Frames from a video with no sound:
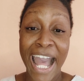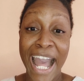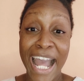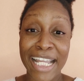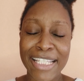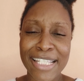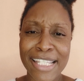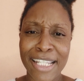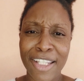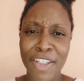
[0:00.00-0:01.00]

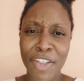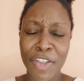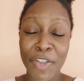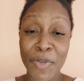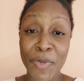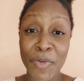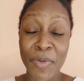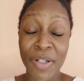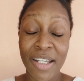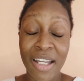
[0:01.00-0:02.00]
and
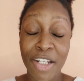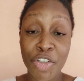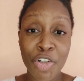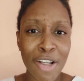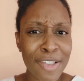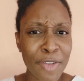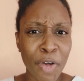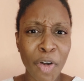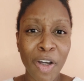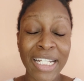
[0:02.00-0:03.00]
you trust
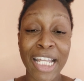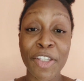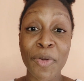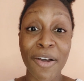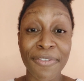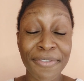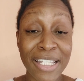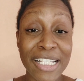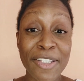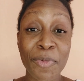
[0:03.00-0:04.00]
God and you are
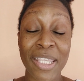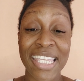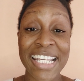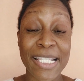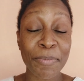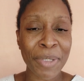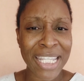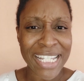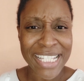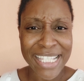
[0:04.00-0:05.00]
filled with His
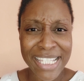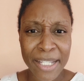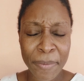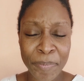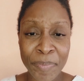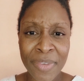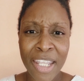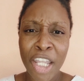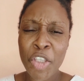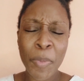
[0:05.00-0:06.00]
peace,
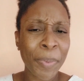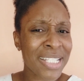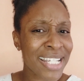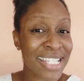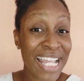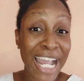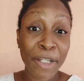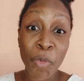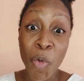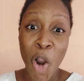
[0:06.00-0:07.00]
you put
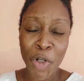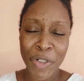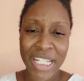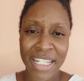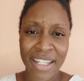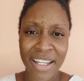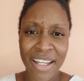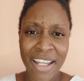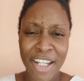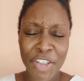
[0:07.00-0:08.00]
aside worry,
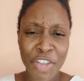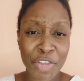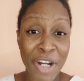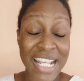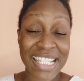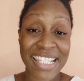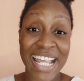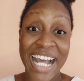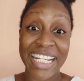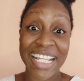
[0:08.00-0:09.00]
stress,
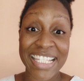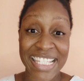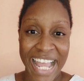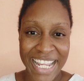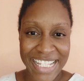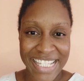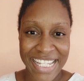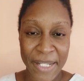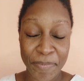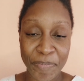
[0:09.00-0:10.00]
and
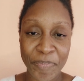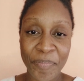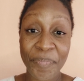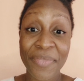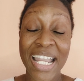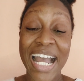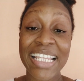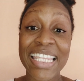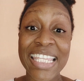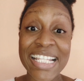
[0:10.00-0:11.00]
anxiety,
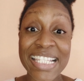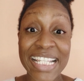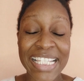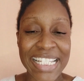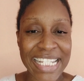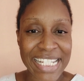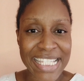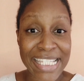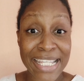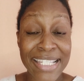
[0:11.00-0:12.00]
and this
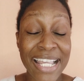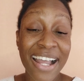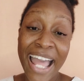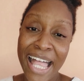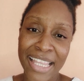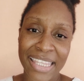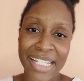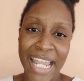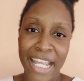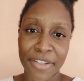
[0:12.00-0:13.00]
leads to a
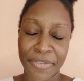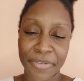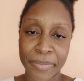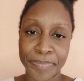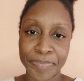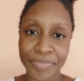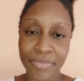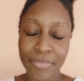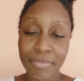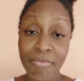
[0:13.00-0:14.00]
healthy life.
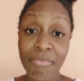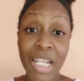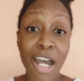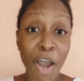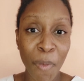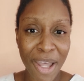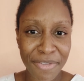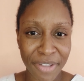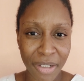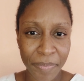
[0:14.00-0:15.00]

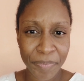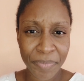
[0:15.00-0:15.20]
However,